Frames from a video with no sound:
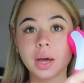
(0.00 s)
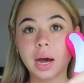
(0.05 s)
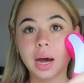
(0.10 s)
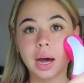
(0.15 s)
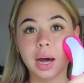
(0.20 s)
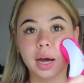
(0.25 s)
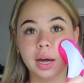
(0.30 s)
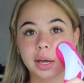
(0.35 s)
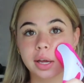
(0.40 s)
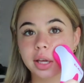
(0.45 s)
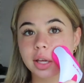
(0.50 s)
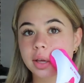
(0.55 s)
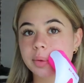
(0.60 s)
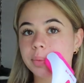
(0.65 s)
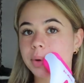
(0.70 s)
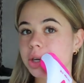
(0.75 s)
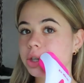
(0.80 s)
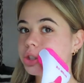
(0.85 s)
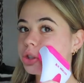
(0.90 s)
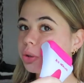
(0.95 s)
I
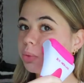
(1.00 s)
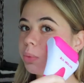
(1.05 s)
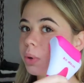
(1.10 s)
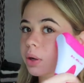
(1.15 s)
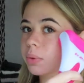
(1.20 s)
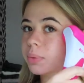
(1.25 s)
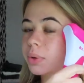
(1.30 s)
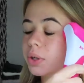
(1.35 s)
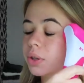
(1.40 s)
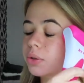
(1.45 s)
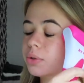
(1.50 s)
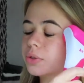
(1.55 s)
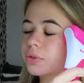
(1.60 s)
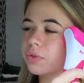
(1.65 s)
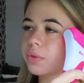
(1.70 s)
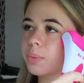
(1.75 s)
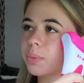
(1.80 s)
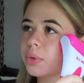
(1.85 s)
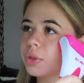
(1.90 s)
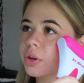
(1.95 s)
am not sure what I'm going to use
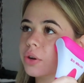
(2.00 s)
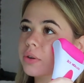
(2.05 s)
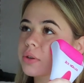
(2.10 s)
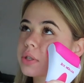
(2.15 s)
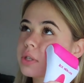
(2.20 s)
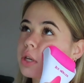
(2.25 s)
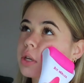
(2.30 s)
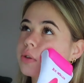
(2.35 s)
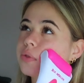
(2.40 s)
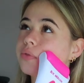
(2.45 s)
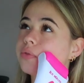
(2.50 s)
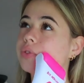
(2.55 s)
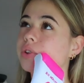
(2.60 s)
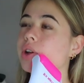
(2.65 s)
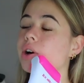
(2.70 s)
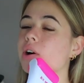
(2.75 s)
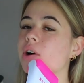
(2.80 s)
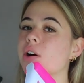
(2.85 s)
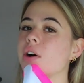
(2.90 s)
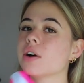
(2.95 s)
from Thursday's
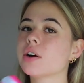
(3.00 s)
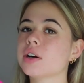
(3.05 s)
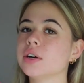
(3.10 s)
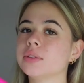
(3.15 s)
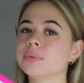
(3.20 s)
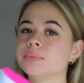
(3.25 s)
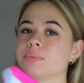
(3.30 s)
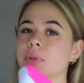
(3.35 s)
vlog.